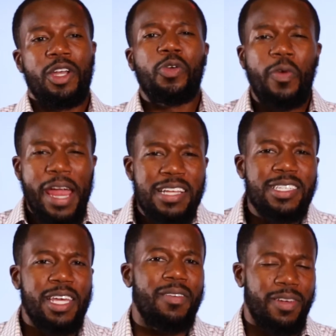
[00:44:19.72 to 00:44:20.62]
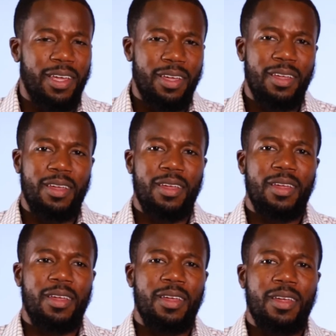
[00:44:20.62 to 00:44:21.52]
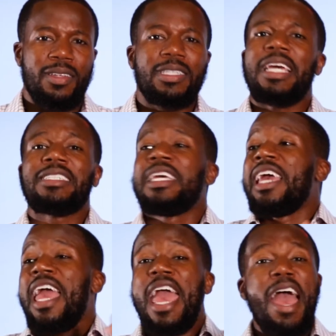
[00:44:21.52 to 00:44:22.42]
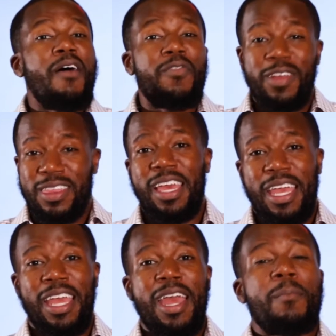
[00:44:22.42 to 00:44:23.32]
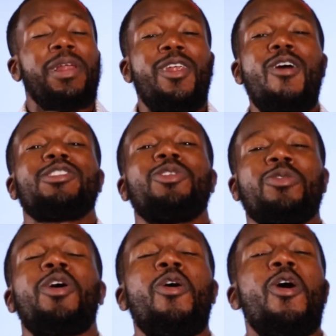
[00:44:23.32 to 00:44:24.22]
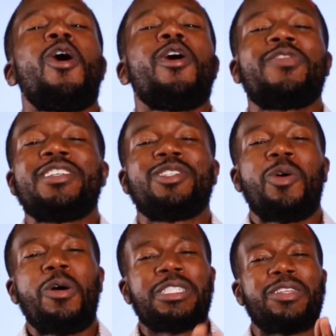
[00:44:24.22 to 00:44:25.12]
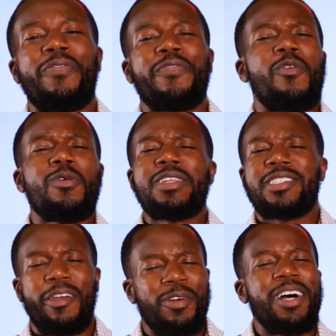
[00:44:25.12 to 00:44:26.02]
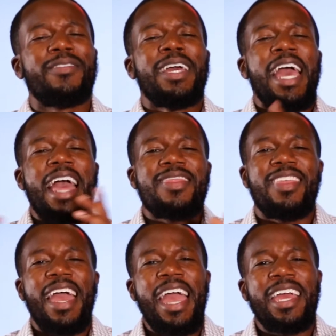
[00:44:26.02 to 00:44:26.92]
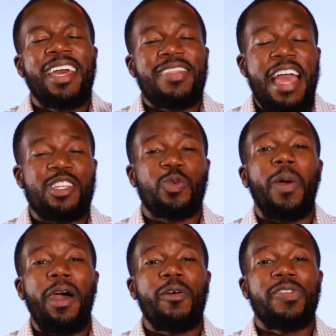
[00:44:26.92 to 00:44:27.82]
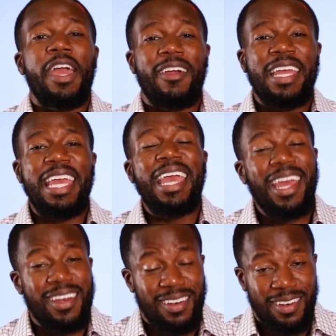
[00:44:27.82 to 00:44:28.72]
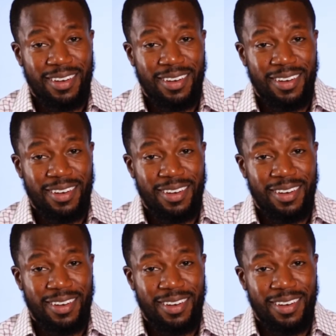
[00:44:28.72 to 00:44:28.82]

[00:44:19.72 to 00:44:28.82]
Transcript: Grace giving says everything belongs to you. The earth is yours, the fullness thereof, and they that dwell therein.